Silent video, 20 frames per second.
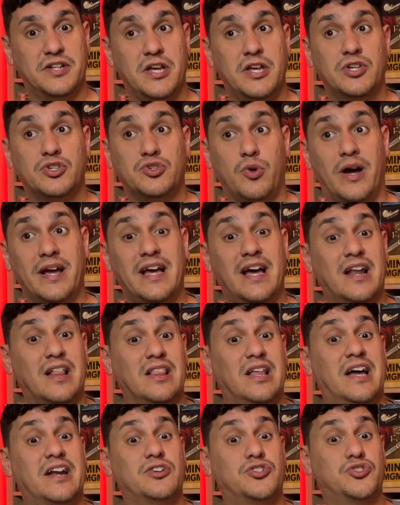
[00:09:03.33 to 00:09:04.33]
So I got a
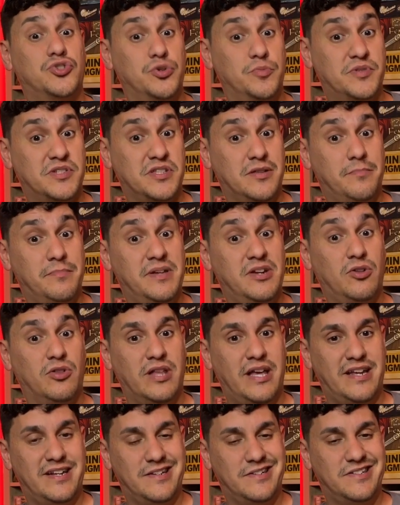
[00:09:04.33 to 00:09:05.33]
lot of troops in the middle
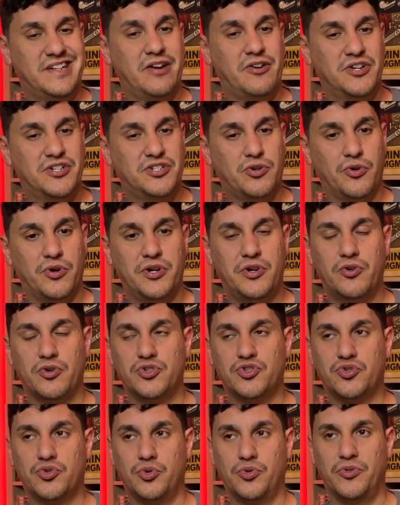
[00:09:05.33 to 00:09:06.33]
land and territory
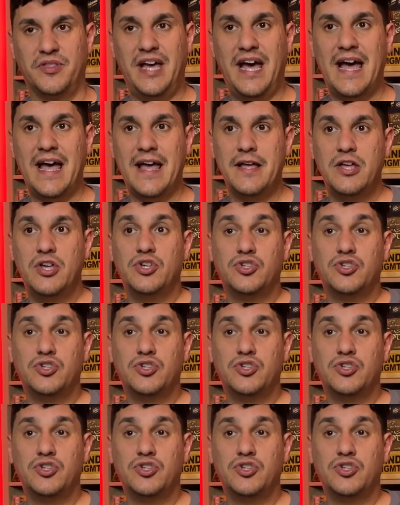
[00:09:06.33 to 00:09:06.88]
controlled that,